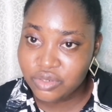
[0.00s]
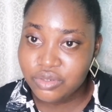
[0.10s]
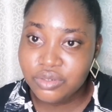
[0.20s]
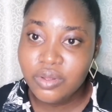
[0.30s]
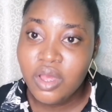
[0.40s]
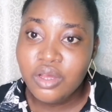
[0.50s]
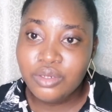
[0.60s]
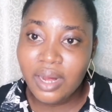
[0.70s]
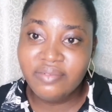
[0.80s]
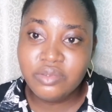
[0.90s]
So
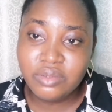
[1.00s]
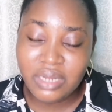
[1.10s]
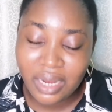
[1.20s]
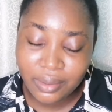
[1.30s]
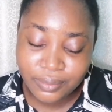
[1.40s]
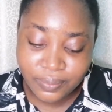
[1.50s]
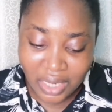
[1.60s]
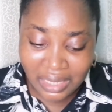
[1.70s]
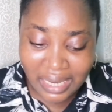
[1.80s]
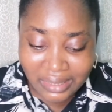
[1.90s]
you have to now
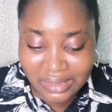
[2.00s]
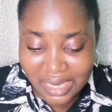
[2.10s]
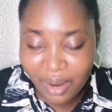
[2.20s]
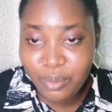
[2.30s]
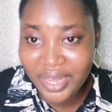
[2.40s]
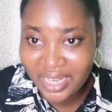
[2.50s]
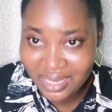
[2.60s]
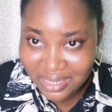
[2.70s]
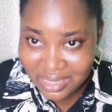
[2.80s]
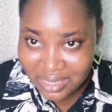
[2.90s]
learn their
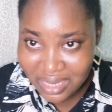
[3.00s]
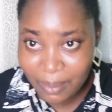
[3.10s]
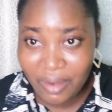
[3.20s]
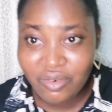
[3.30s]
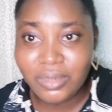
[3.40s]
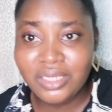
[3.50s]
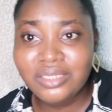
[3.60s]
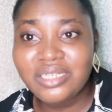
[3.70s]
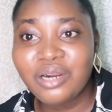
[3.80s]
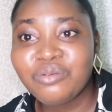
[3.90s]
ways. Apart from
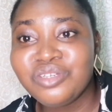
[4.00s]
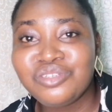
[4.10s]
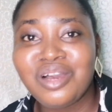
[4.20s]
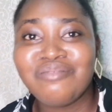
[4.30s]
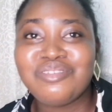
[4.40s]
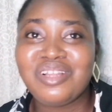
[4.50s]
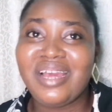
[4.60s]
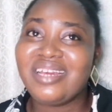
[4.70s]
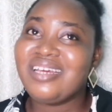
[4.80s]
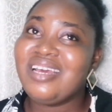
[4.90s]
learning their ways, you have to,
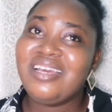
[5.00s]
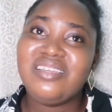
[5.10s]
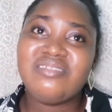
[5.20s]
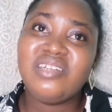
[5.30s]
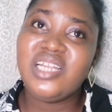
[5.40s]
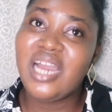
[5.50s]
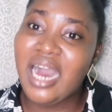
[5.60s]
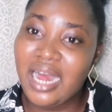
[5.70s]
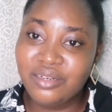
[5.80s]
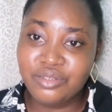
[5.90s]
like, it's really
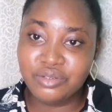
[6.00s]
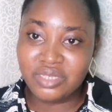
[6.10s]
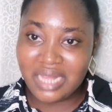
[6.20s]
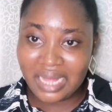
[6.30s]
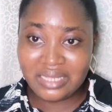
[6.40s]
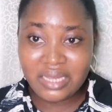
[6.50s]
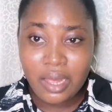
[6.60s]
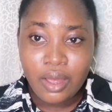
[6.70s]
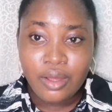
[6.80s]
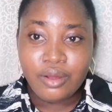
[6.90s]
hard to start
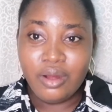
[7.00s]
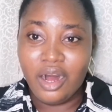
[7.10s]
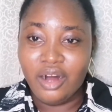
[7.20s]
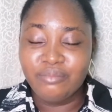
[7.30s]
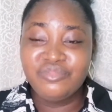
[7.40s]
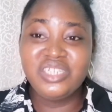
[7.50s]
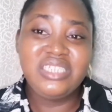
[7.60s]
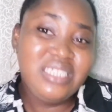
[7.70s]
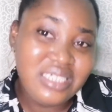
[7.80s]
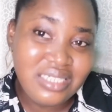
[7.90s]

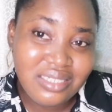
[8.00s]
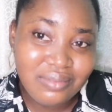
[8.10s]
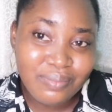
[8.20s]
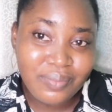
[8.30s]
reading.